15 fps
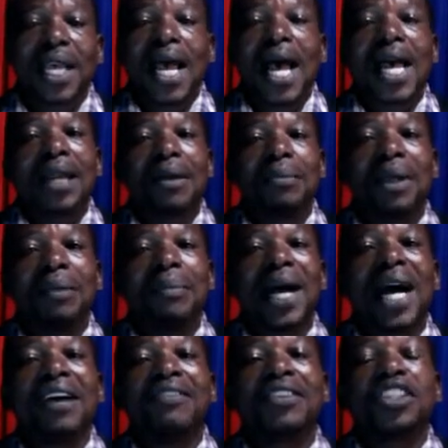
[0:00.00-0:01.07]
I remember
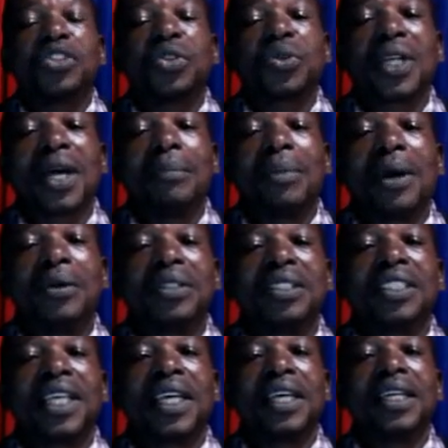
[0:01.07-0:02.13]
having talked about
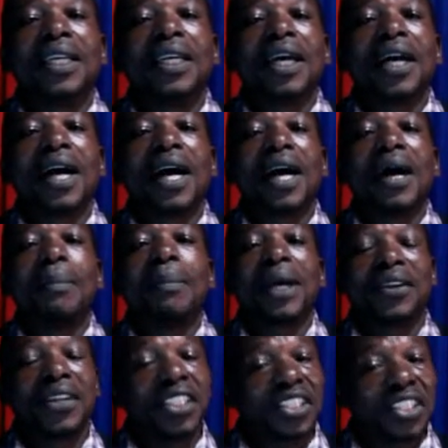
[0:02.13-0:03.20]
the
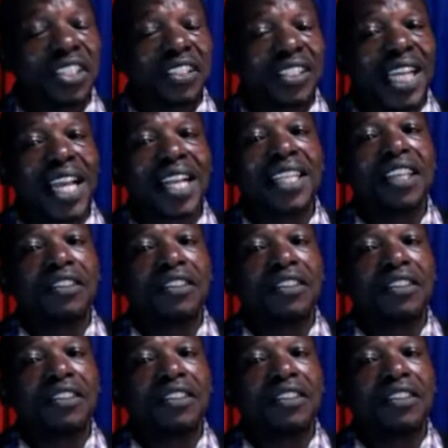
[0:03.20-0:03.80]
parenting style,